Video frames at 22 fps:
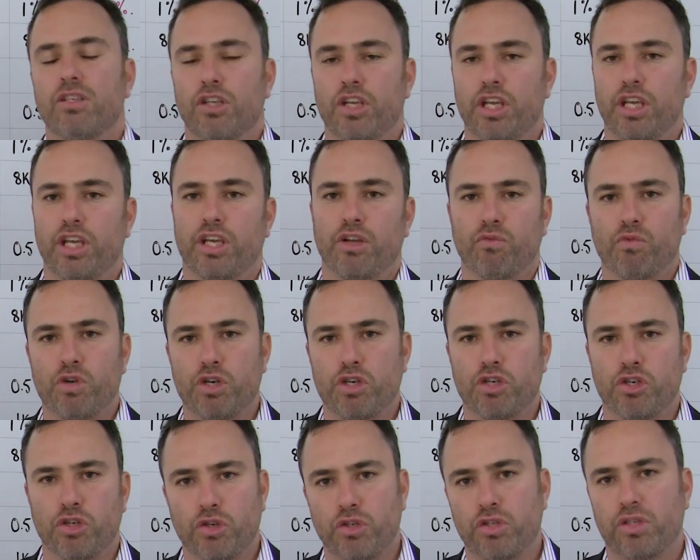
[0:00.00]
So you can
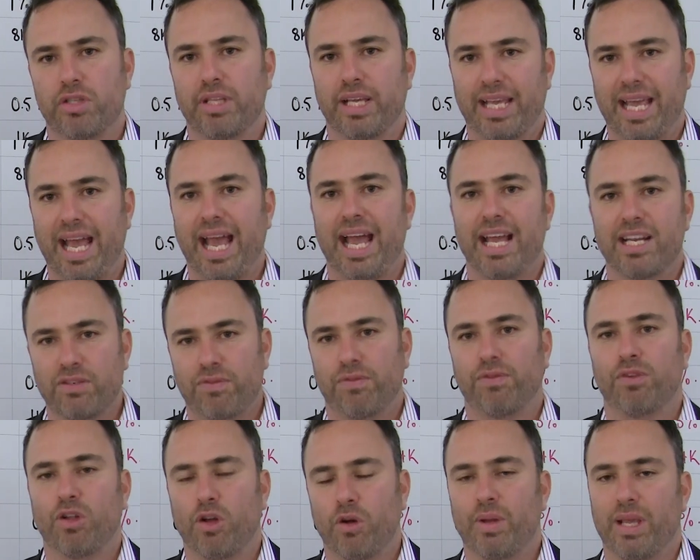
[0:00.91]
reduce the cash
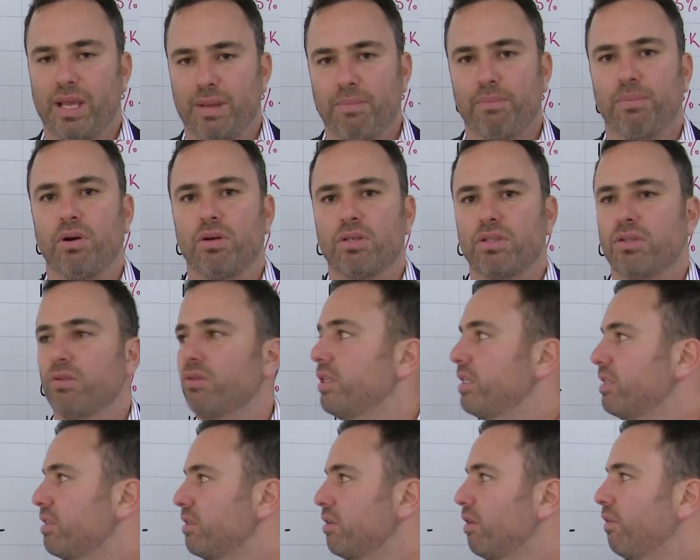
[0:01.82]
flow impost
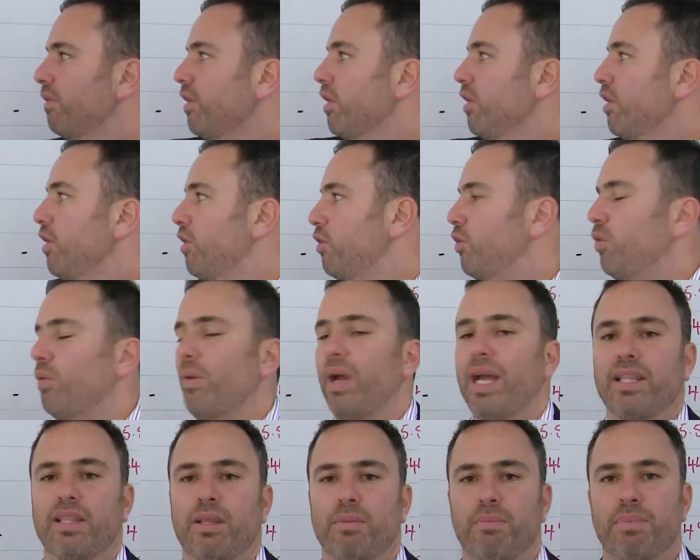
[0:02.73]
on yourself
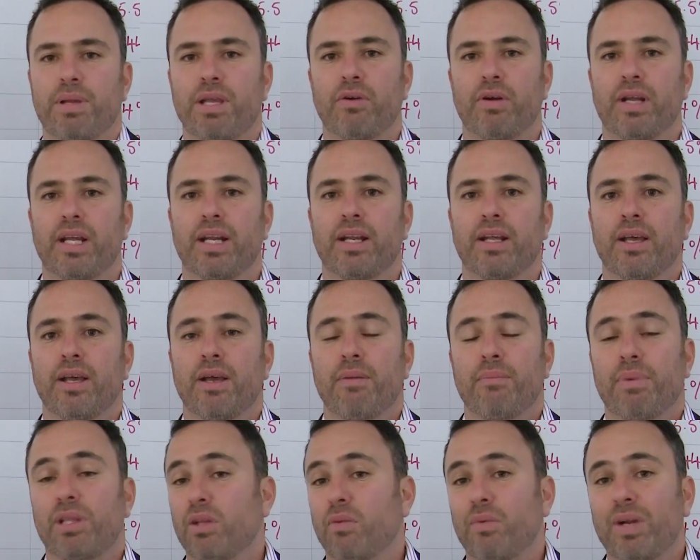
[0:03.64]
throughout the period.
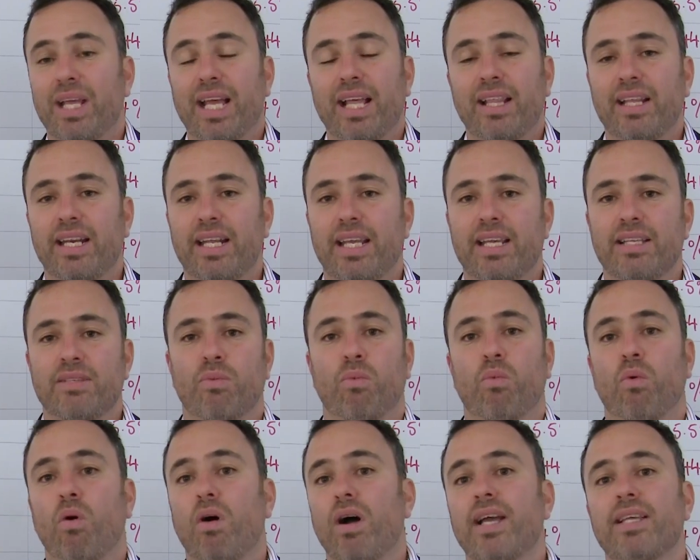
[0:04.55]
But the reality is,
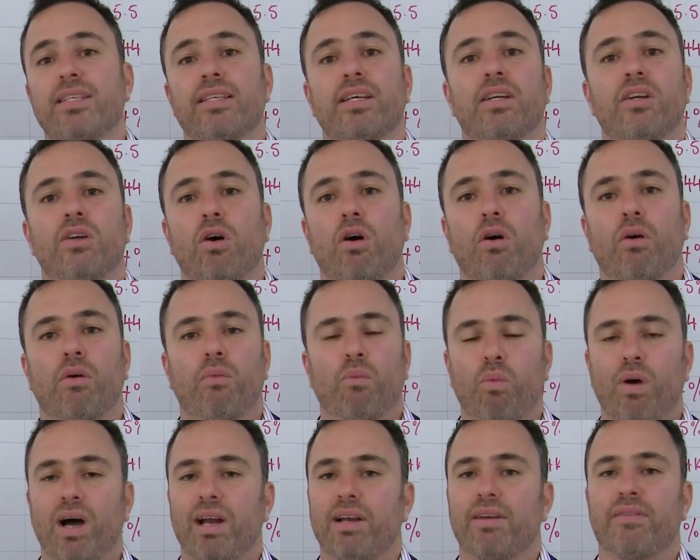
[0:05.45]
why is it not
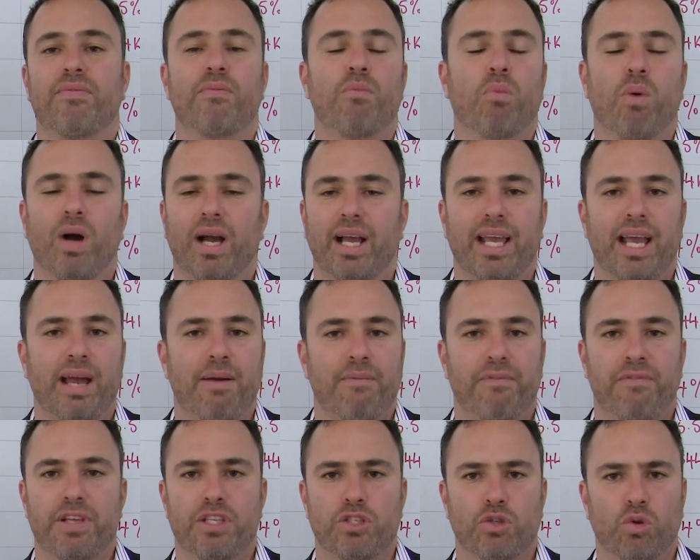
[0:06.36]
one
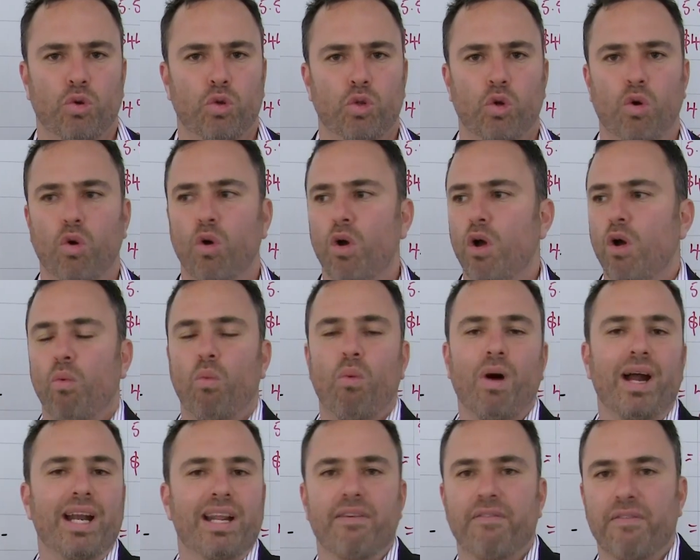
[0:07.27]
cap fits all or
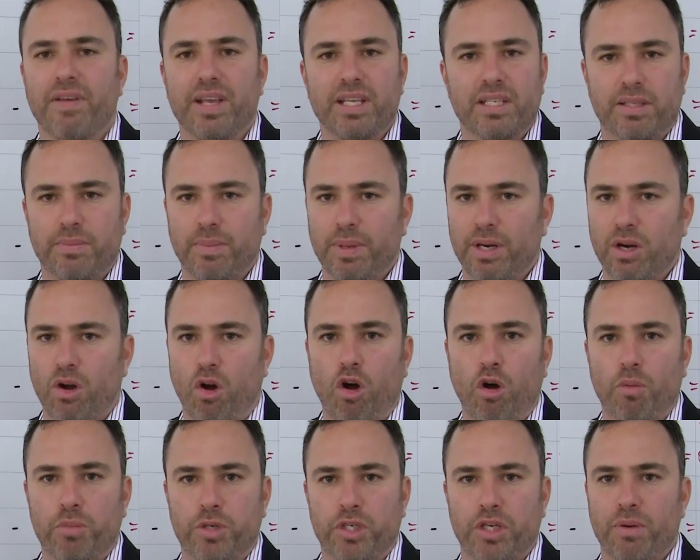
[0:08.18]
one investment
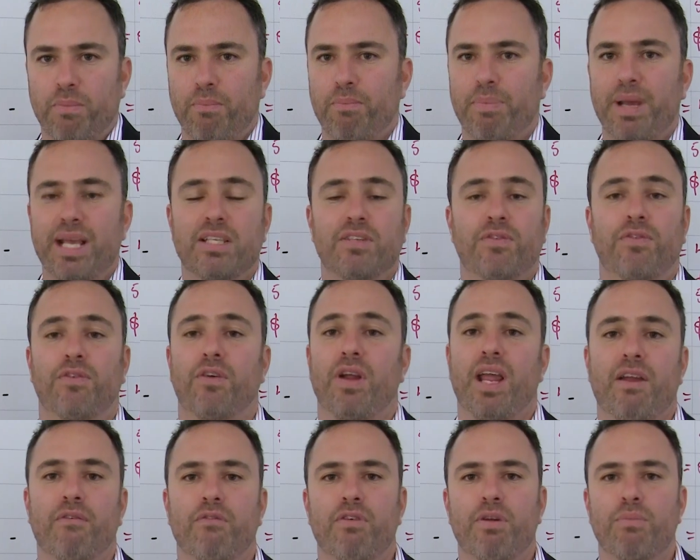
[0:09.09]
option best for
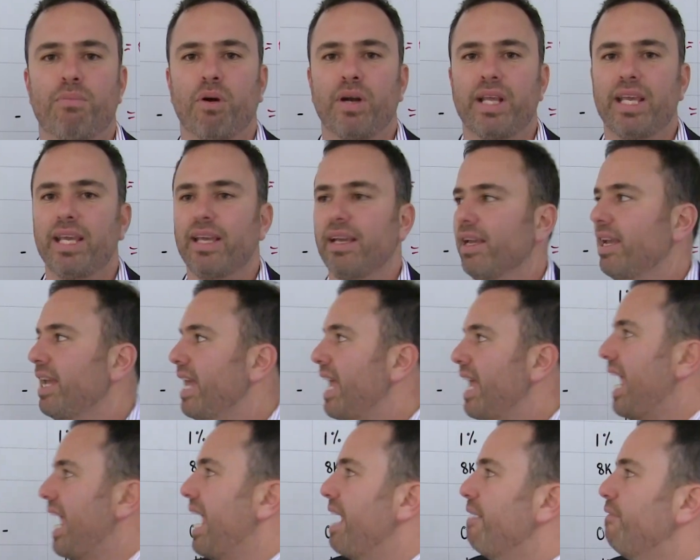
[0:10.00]
everybody?
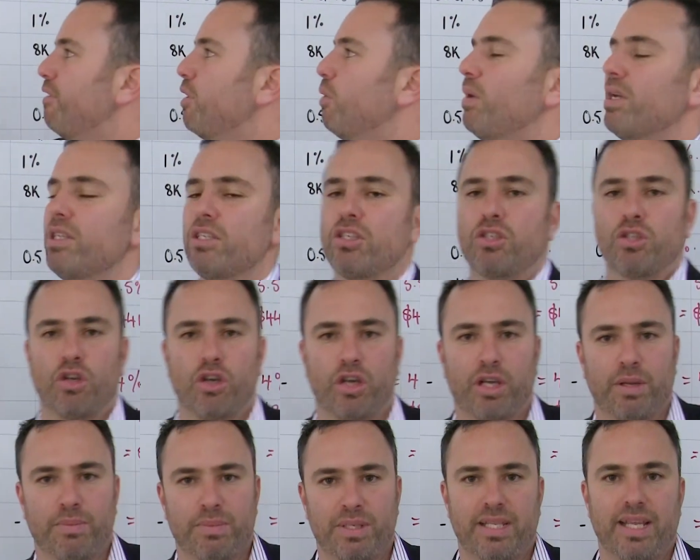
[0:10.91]
Everyone's
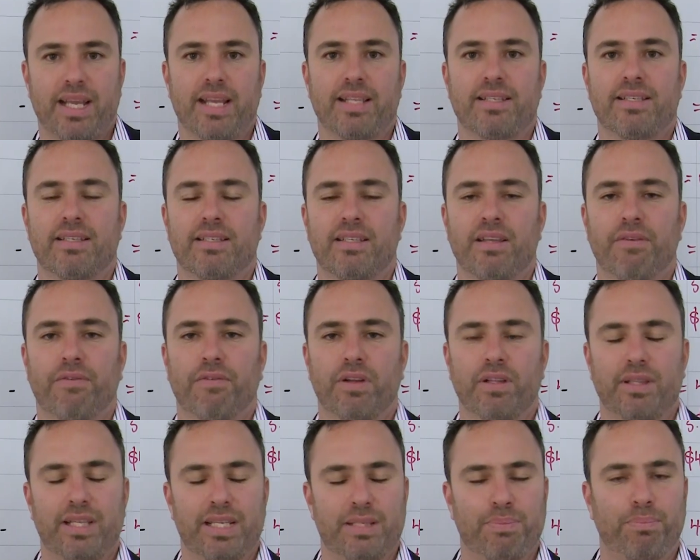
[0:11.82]
circumstance is
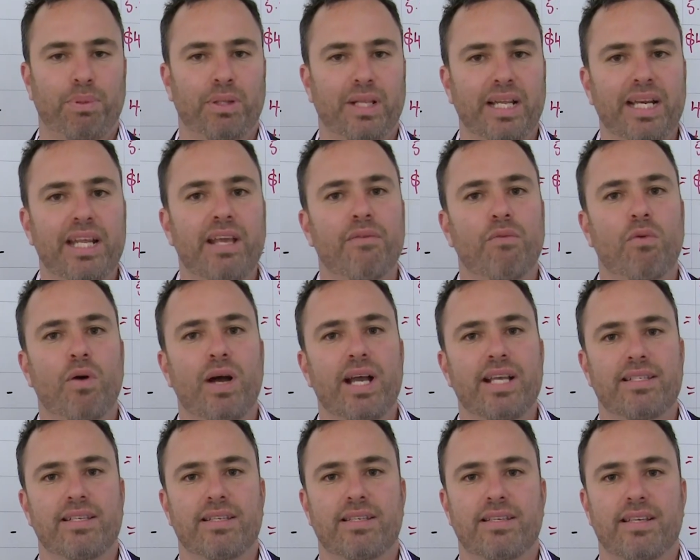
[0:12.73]
different. There's plenty of
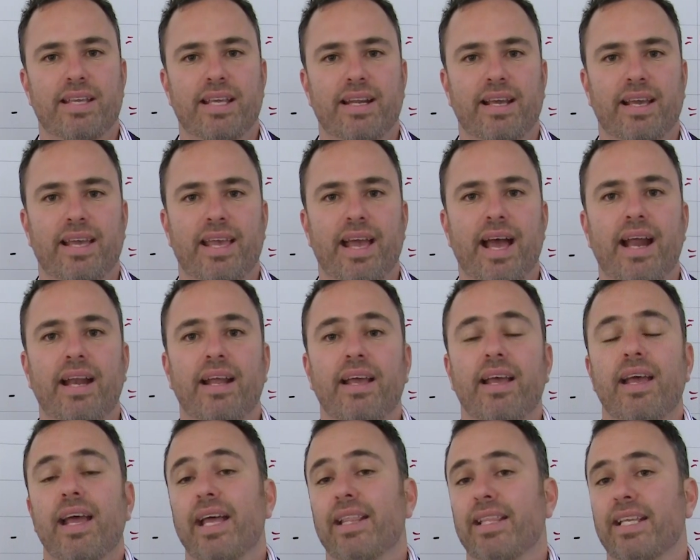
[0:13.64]
ways to skin a cat,
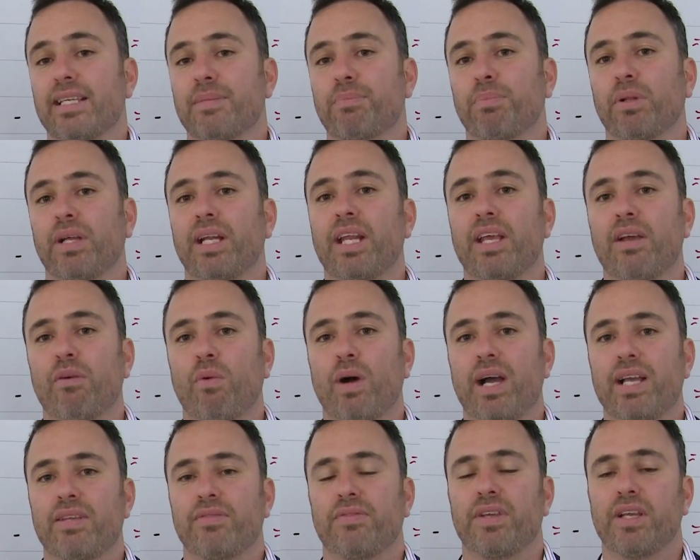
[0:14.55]
and there's plenty of
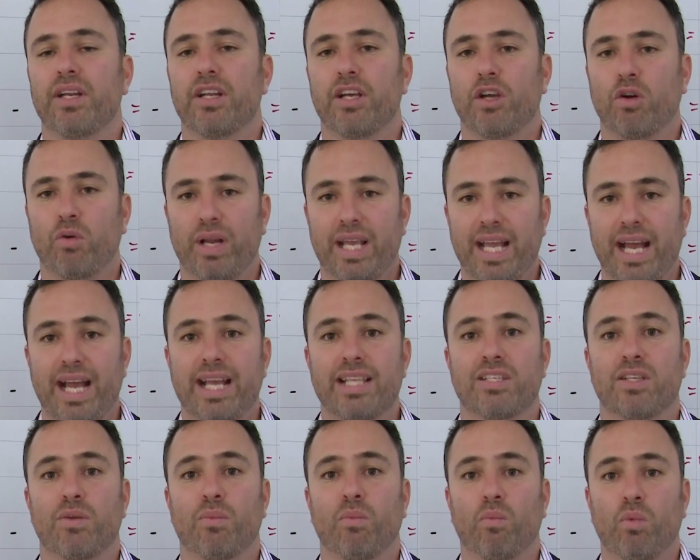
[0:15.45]
ways for you to
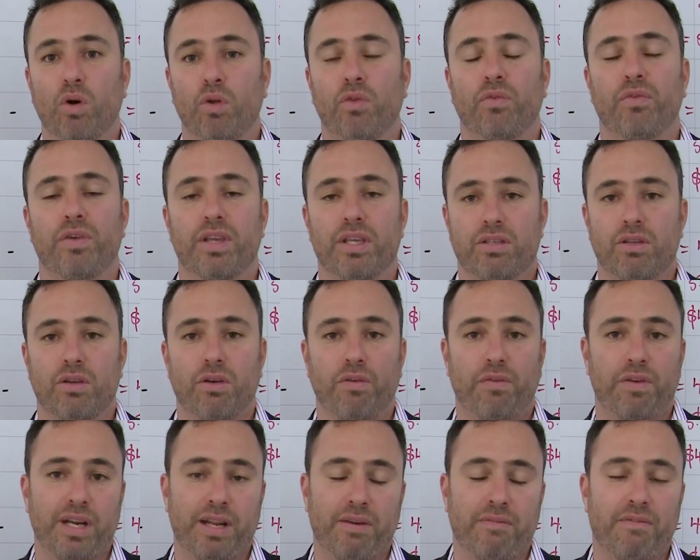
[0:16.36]
create some wealth for
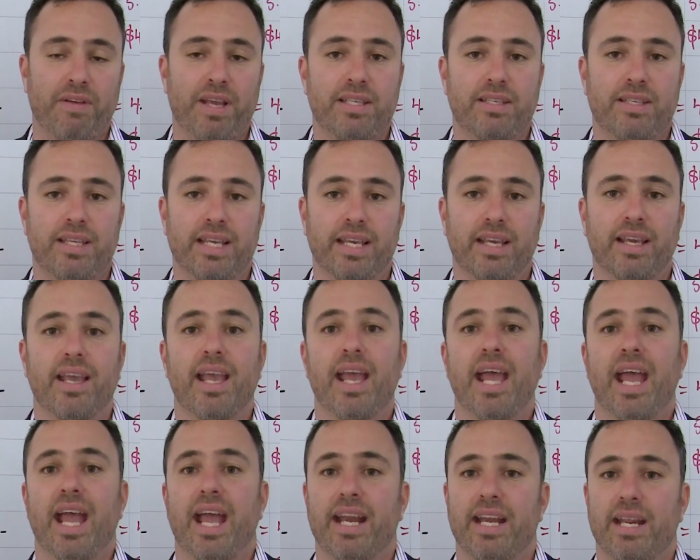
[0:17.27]
yourself in investing
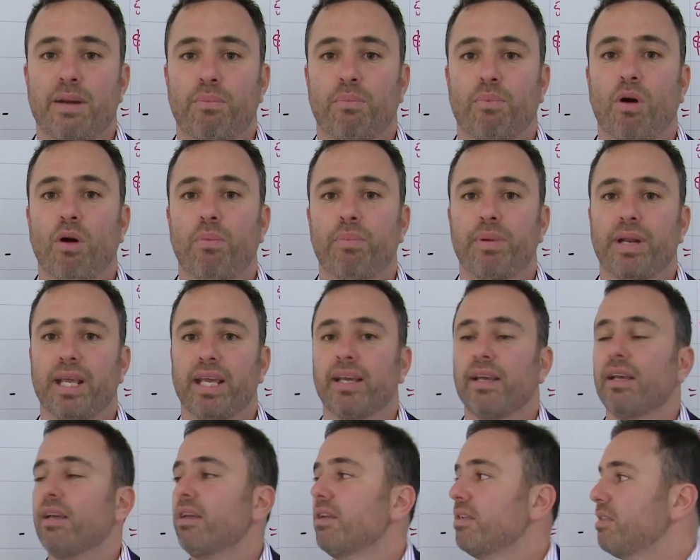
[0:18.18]
and in property.
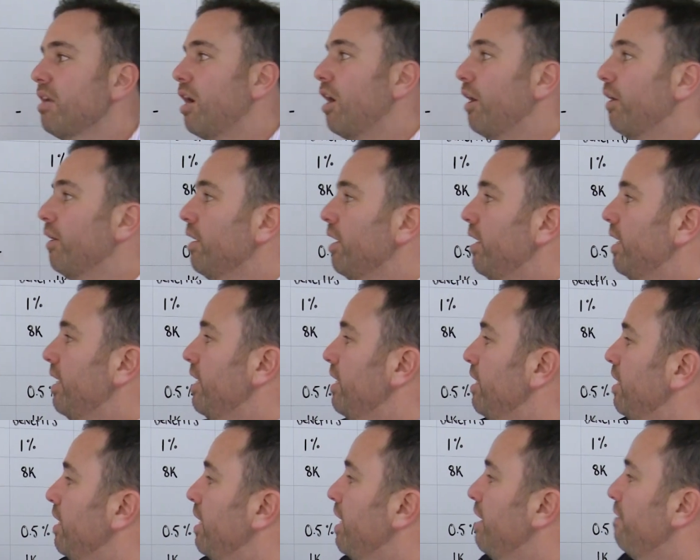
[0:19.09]
So
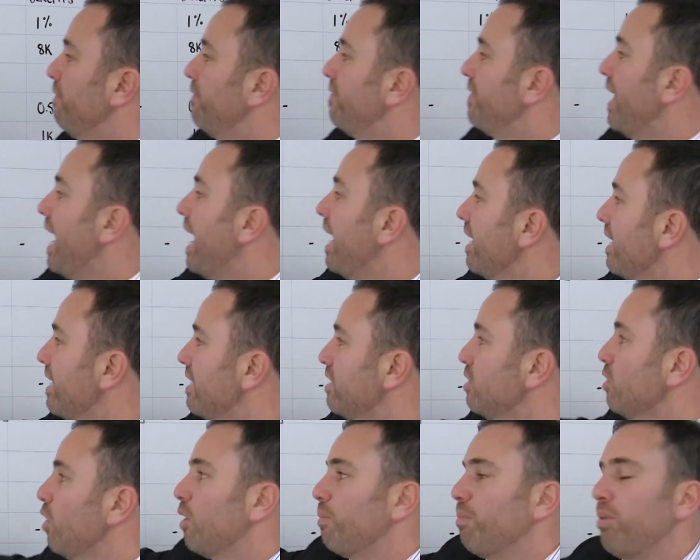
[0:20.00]
if that
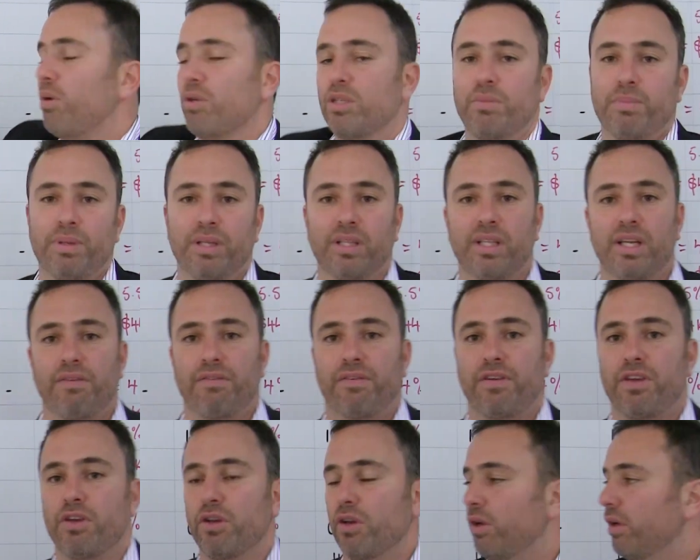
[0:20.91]
is not a possibility
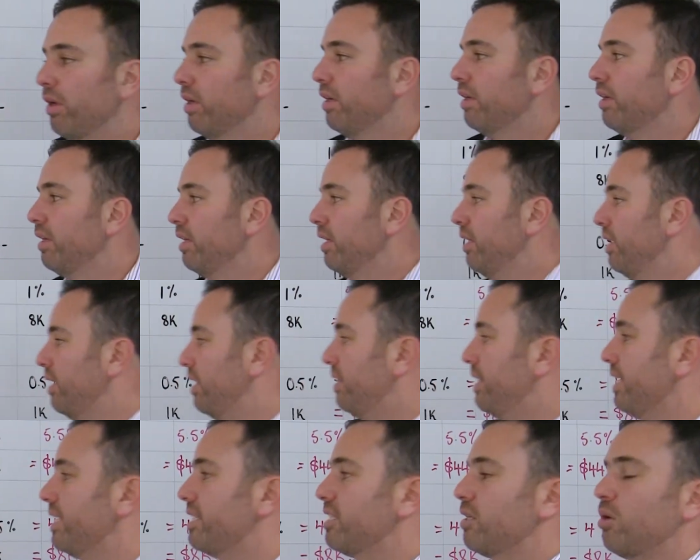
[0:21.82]
for you,
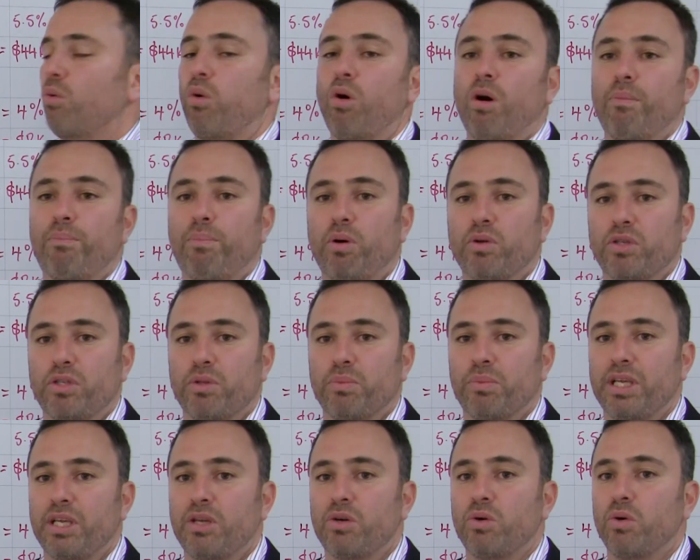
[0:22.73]
this quite
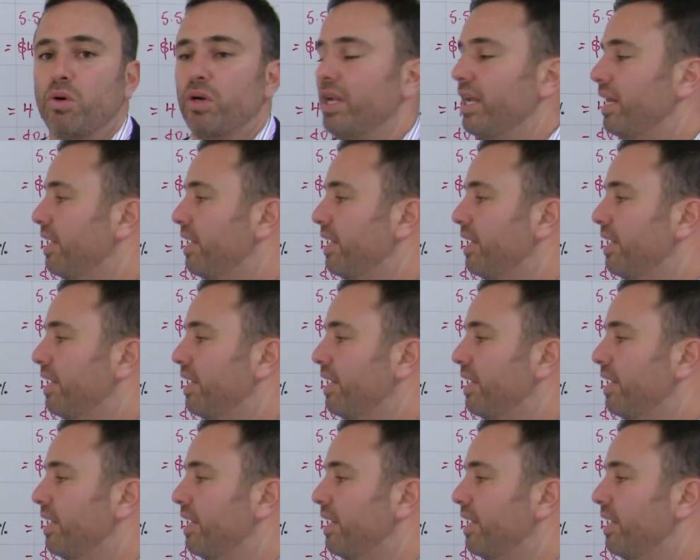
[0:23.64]
possibly could.